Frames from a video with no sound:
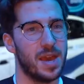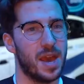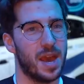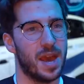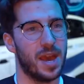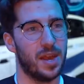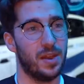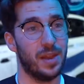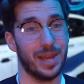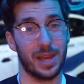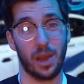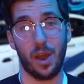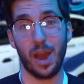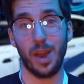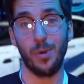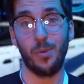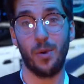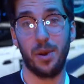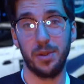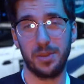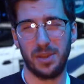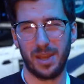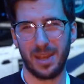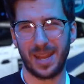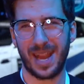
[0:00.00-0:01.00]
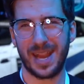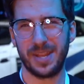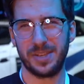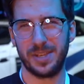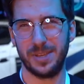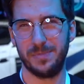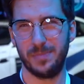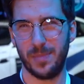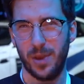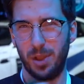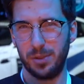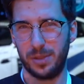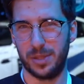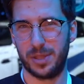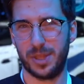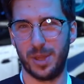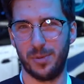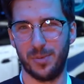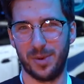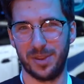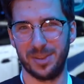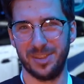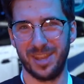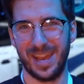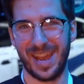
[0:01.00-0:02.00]
Uh, like I was, I actually murdered
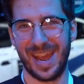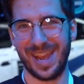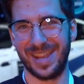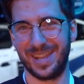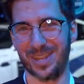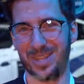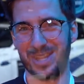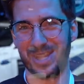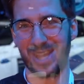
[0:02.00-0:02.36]
someone at the